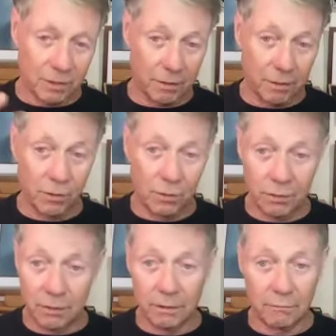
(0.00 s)
are
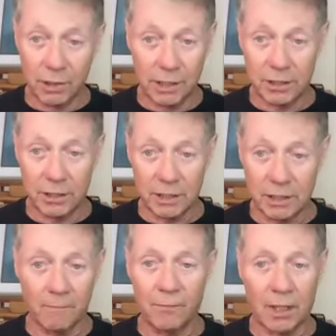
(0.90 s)
releasing
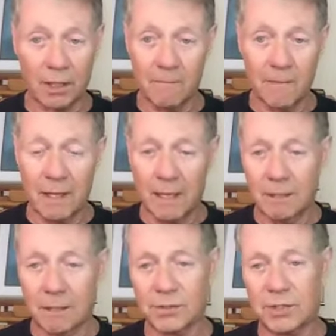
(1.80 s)
something
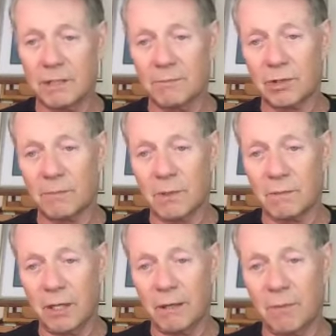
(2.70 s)
that seems to be,
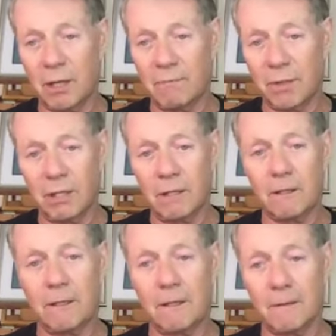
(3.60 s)
it might
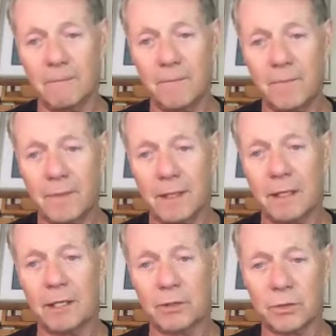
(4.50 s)
be an
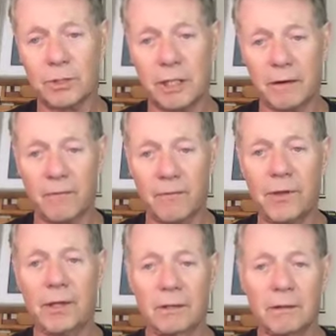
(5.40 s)
interesting
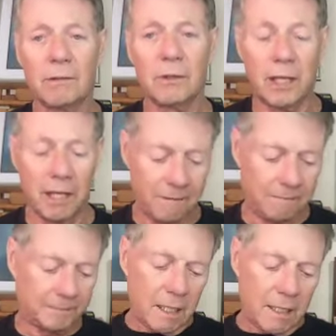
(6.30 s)
thing to look at.
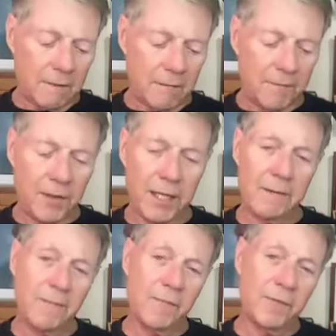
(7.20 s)

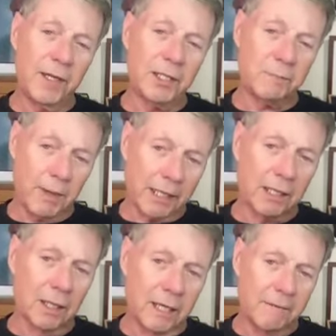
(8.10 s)
They
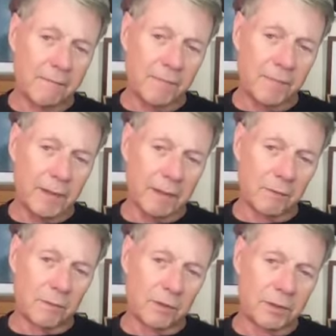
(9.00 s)
speculate,
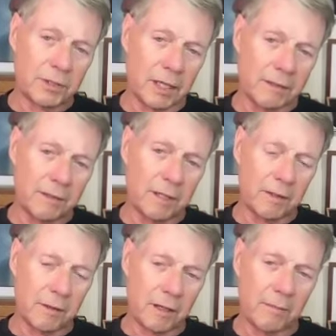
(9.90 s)
Dutton
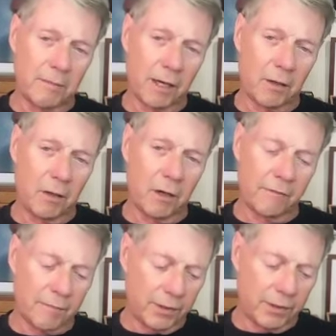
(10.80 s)
and Michael
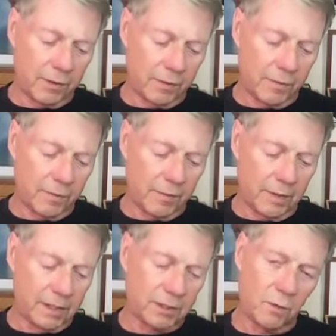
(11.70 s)
Hoffman do,
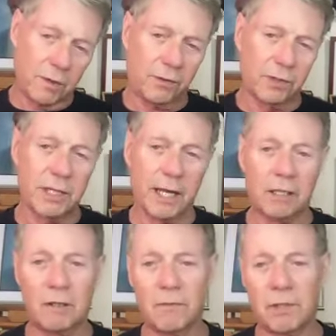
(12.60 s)
as to what this
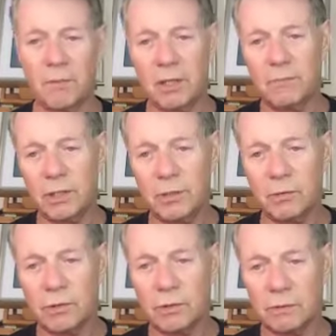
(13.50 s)
activity might be due to.